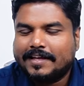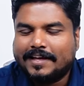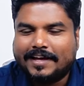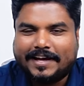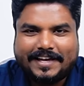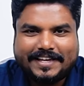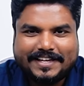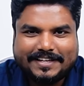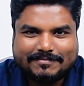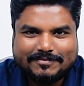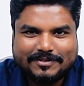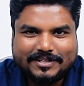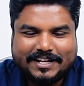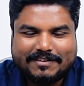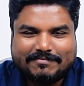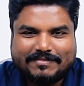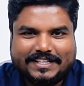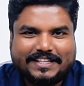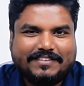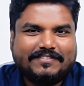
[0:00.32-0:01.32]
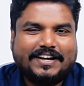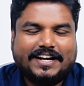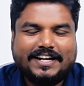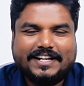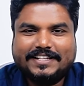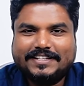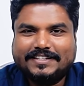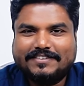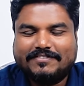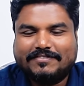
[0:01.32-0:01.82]
Hi, I'm Guna
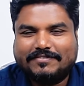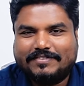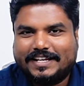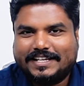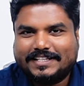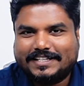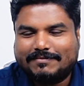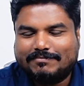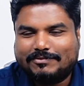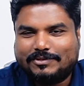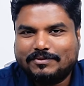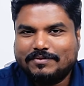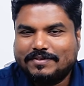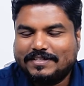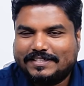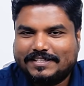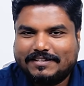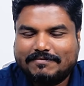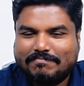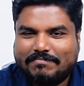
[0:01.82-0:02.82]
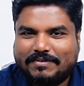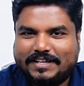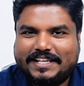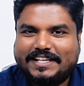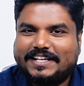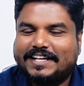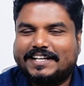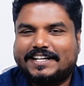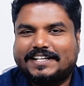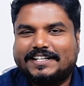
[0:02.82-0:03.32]
Mathivanan. Welcome to Simply
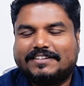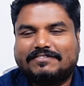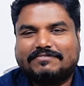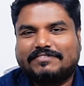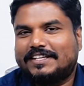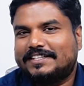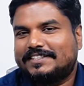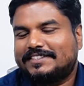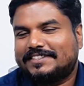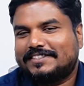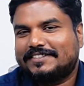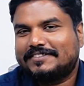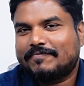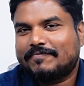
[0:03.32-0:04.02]
Current Affairs.